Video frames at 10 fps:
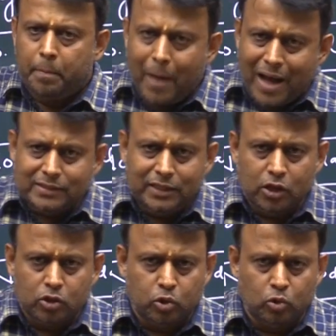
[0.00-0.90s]

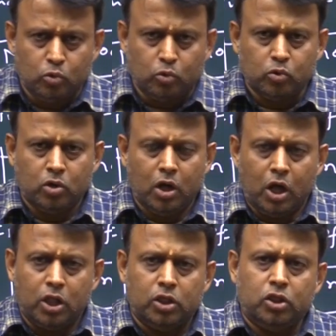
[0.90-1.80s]
passing through
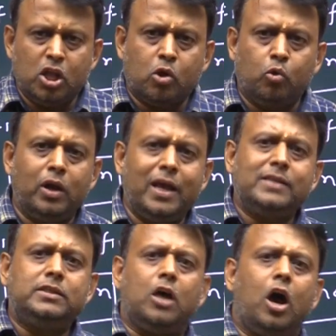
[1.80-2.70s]

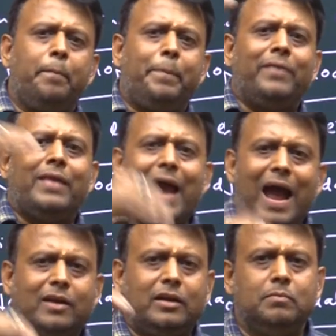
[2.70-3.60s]
nucleus of an
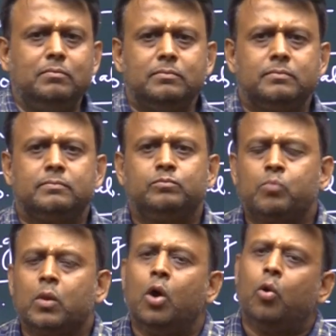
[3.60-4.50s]
atom
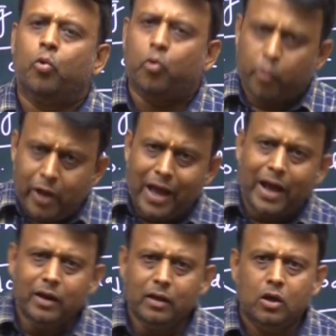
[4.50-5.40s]

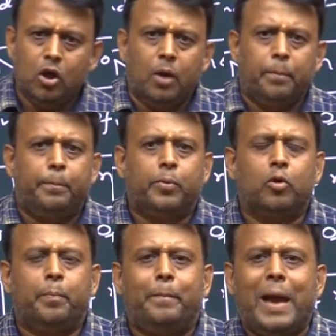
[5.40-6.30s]
where
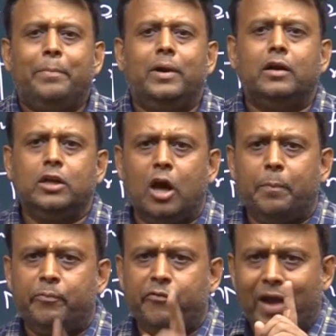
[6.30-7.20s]
probability of
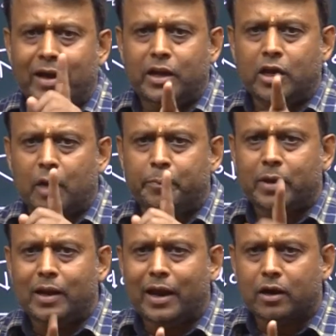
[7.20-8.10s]
finding of
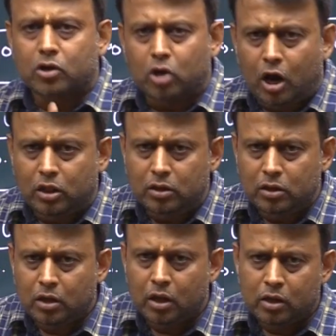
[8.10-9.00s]
electron
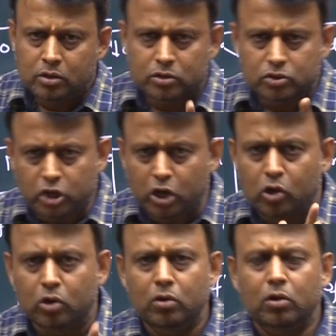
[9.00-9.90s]

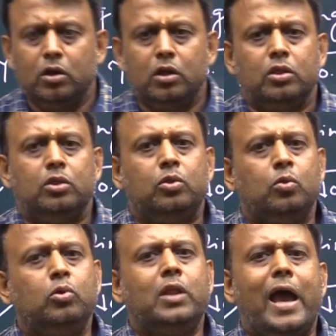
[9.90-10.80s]
0,
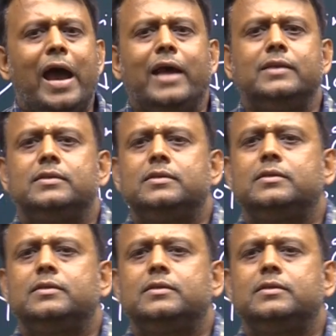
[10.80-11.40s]
known as